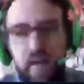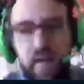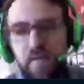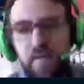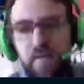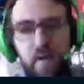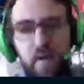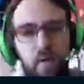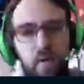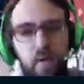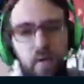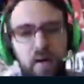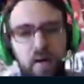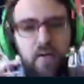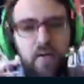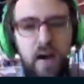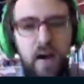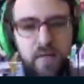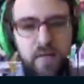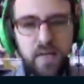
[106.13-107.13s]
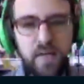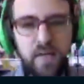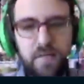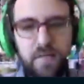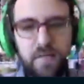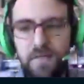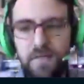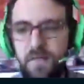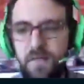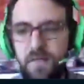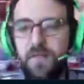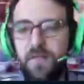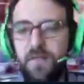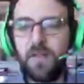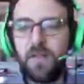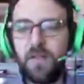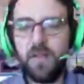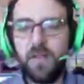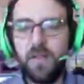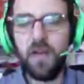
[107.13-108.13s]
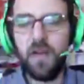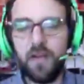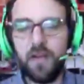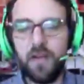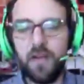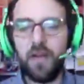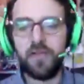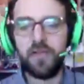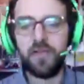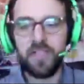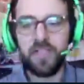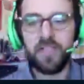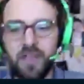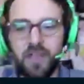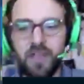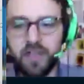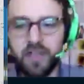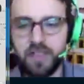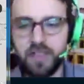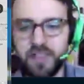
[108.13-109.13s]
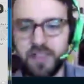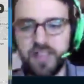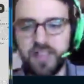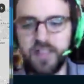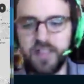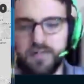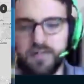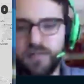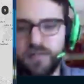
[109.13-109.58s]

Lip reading: of walk around if others can kind of see.